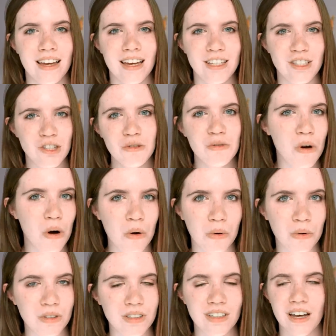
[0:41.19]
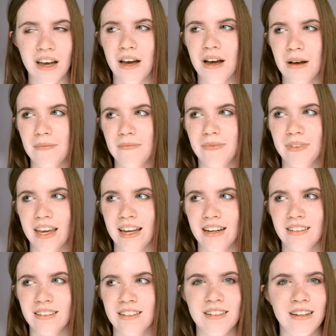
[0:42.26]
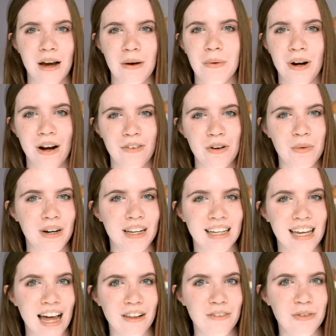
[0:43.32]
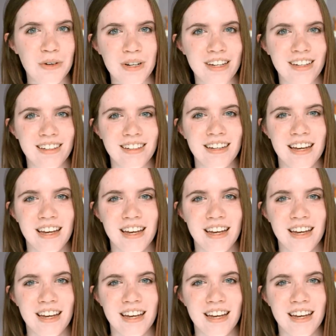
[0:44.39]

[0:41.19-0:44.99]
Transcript: it's still cold um, and not where everyone in California,